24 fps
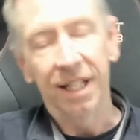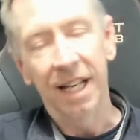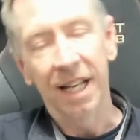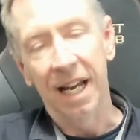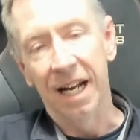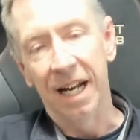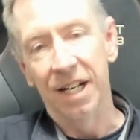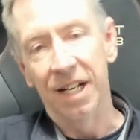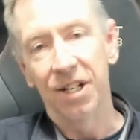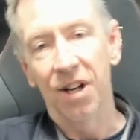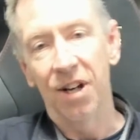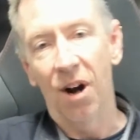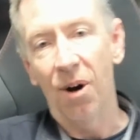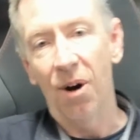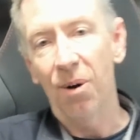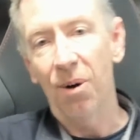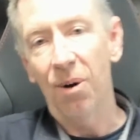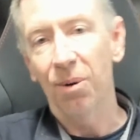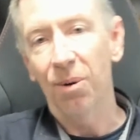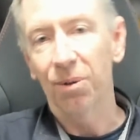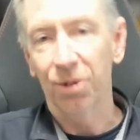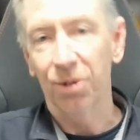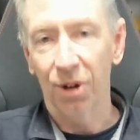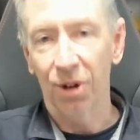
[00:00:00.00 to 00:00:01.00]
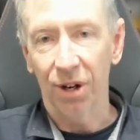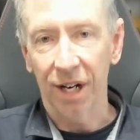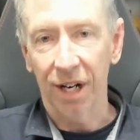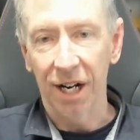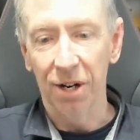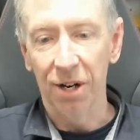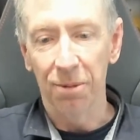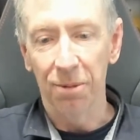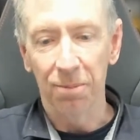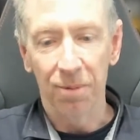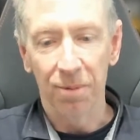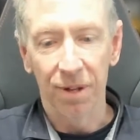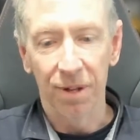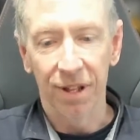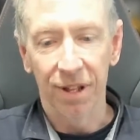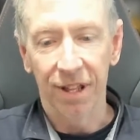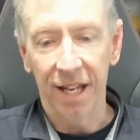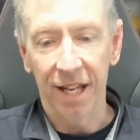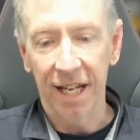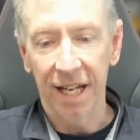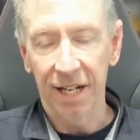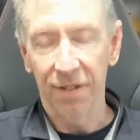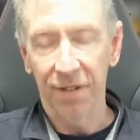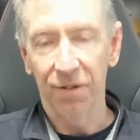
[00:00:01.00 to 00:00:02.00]
yeah, I'll try to help
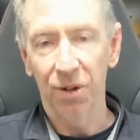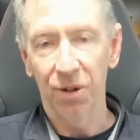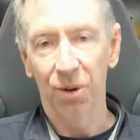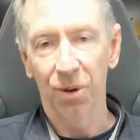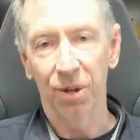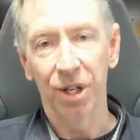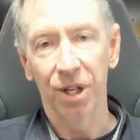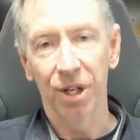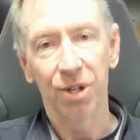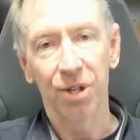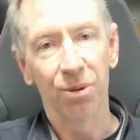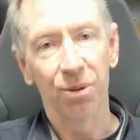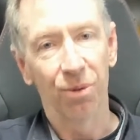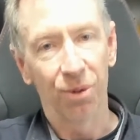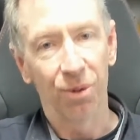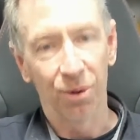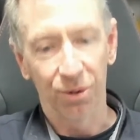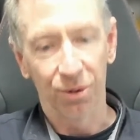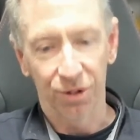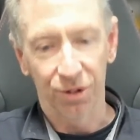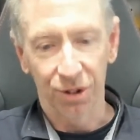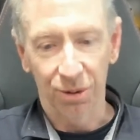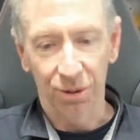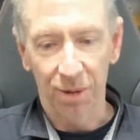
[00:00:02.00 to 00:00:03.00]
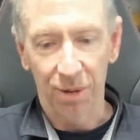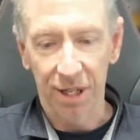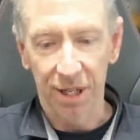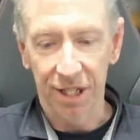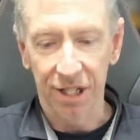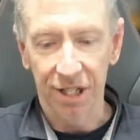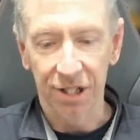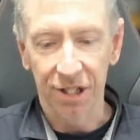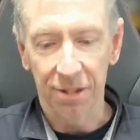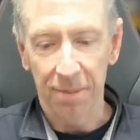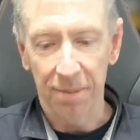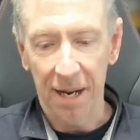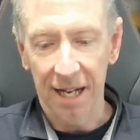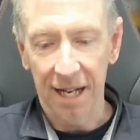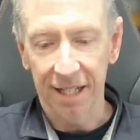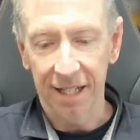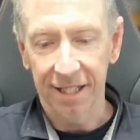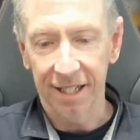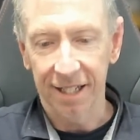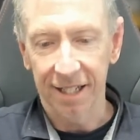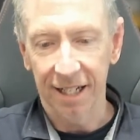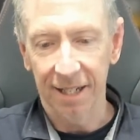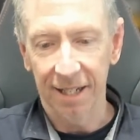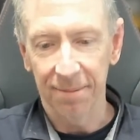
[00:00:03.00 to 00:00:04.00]
with any of your initial thoughts and questions
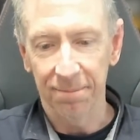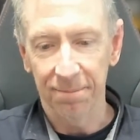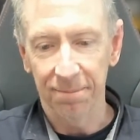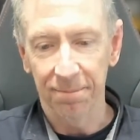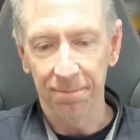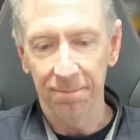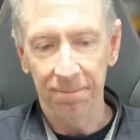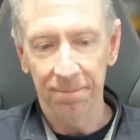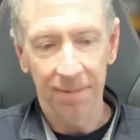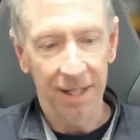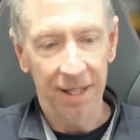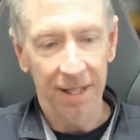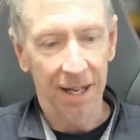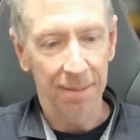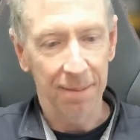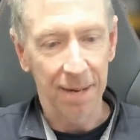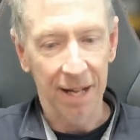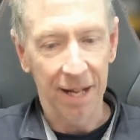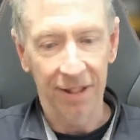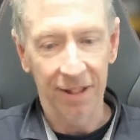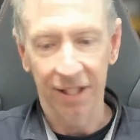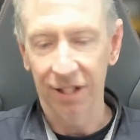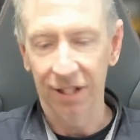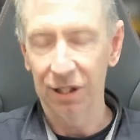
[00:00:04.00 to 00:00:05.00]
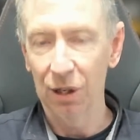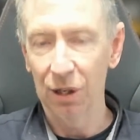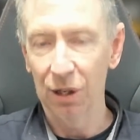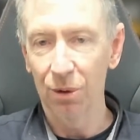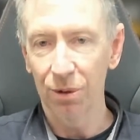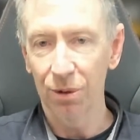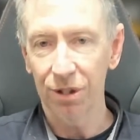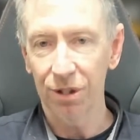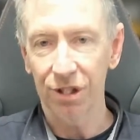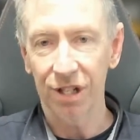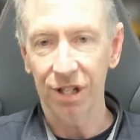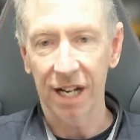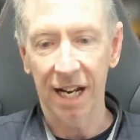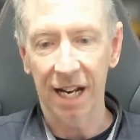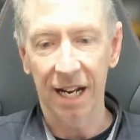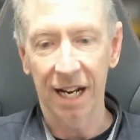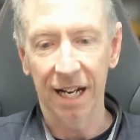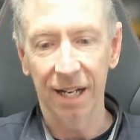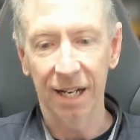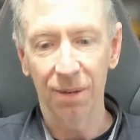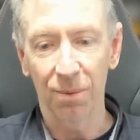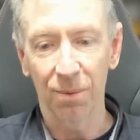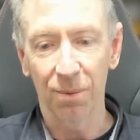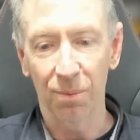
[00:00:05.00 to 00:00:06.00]
about this launch
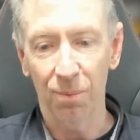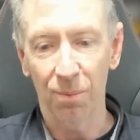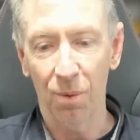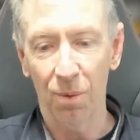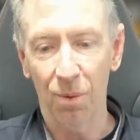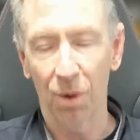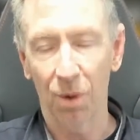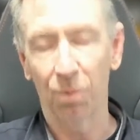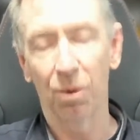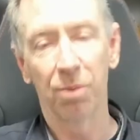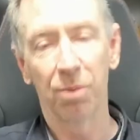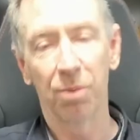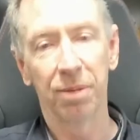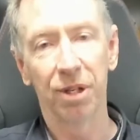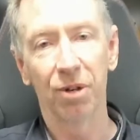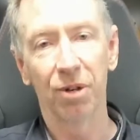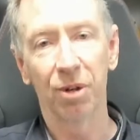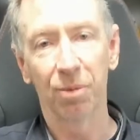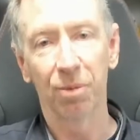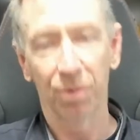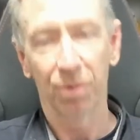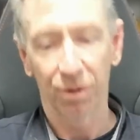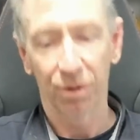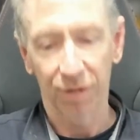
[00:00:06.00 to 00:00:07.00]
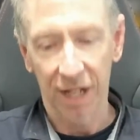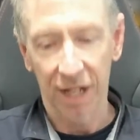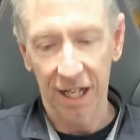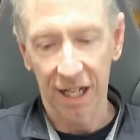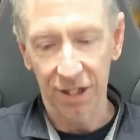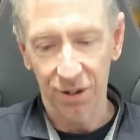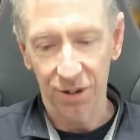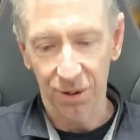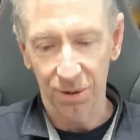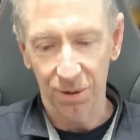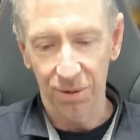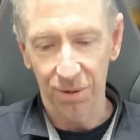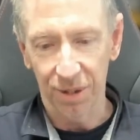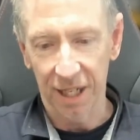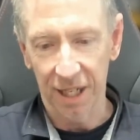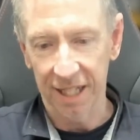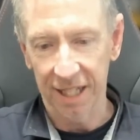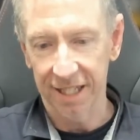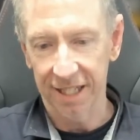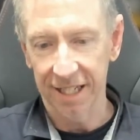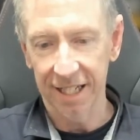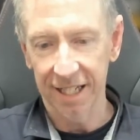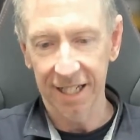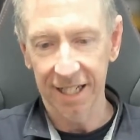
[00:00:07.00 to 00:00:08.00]
and what we'll be doing with regards to
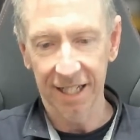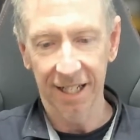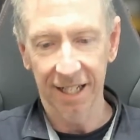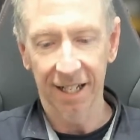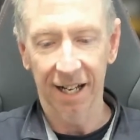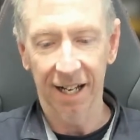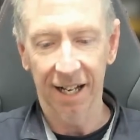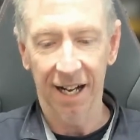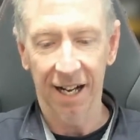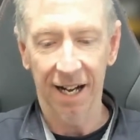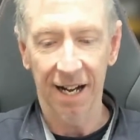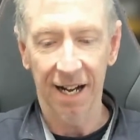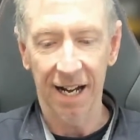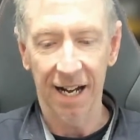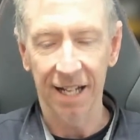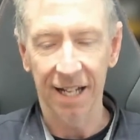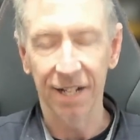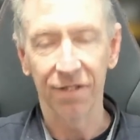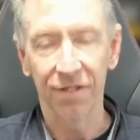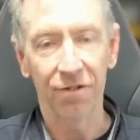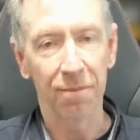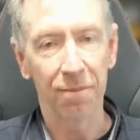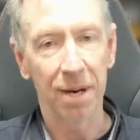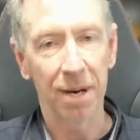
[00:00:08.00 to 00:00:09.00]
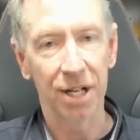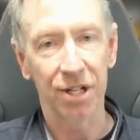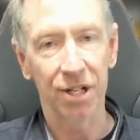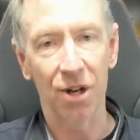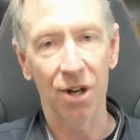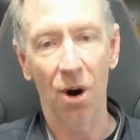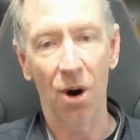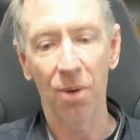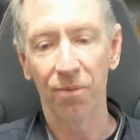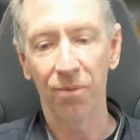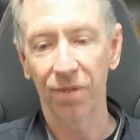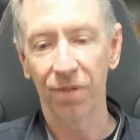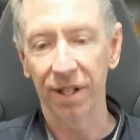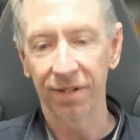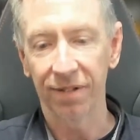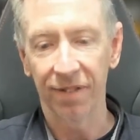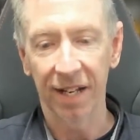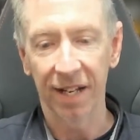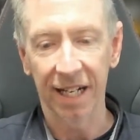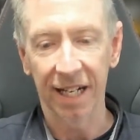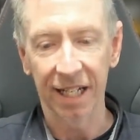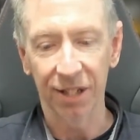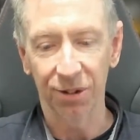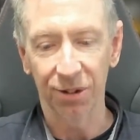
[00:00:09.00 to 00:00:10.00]
testing and information, hopefully
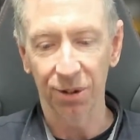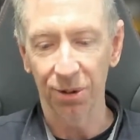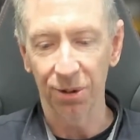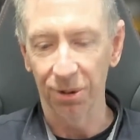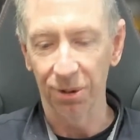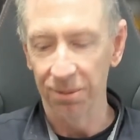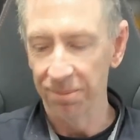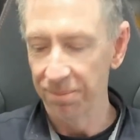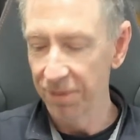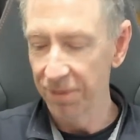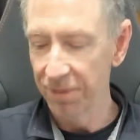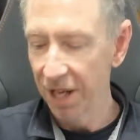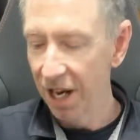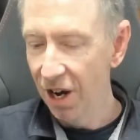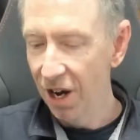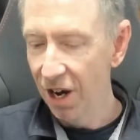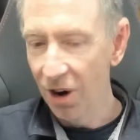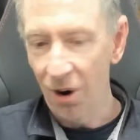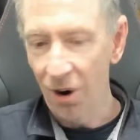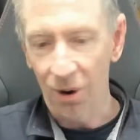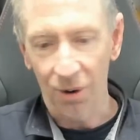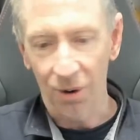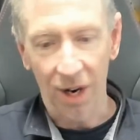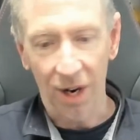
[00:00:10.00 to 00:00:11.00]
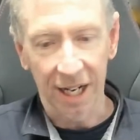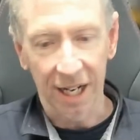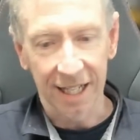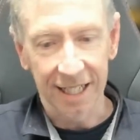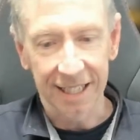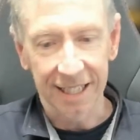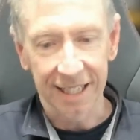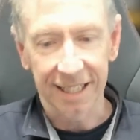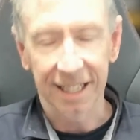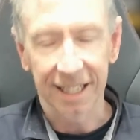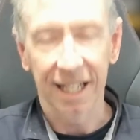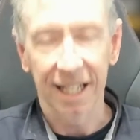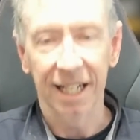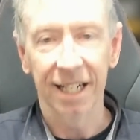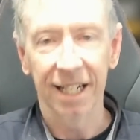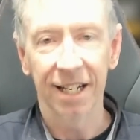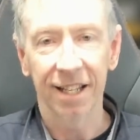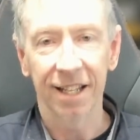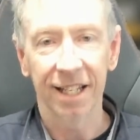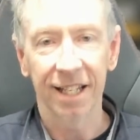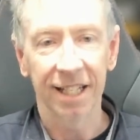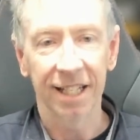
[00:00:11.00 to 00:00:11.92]
fairly soon. All right, let's get into